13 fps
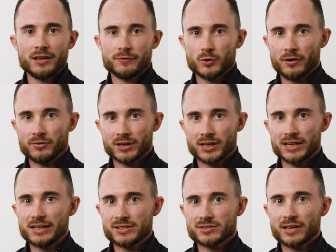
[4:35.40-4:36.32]
if you have an
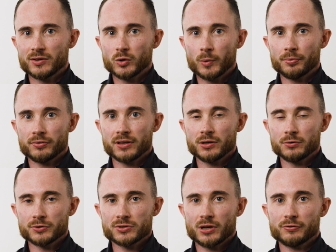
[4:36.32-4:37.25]
Achilles tendinopathy you
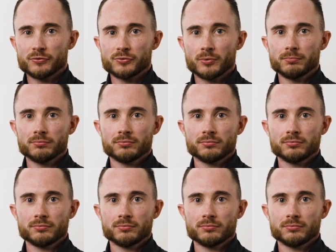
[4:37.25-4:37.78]
would suffer from.